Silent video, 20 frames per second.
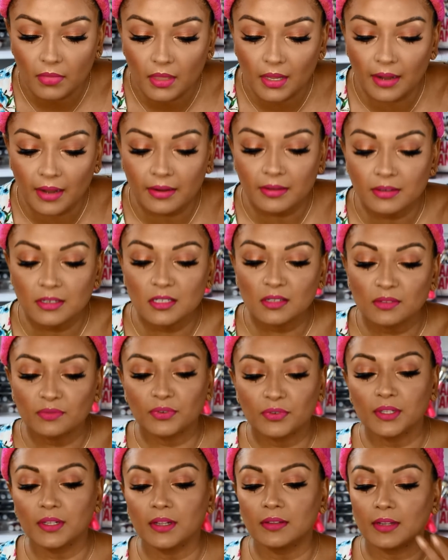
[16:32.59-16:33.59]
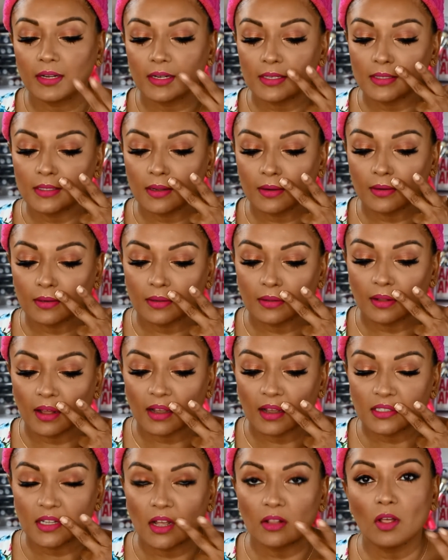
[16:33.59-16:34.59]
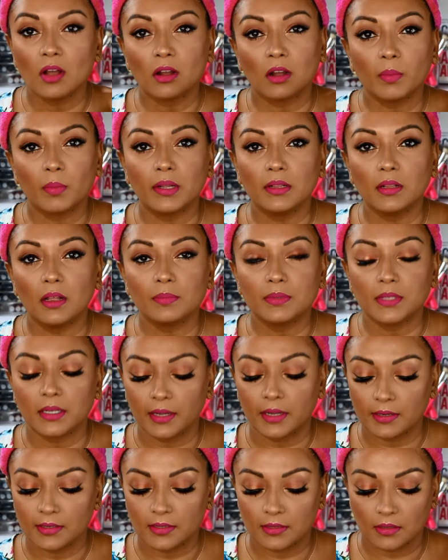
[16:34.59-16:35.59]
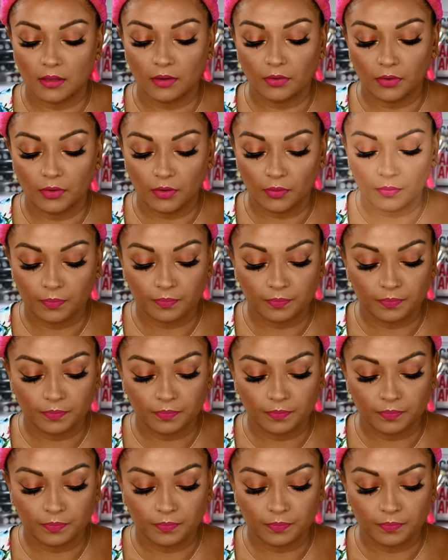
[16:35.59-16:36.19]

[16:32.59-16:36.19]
I can just feel it that it's not going to last that long on my lips, I guess. I don't know.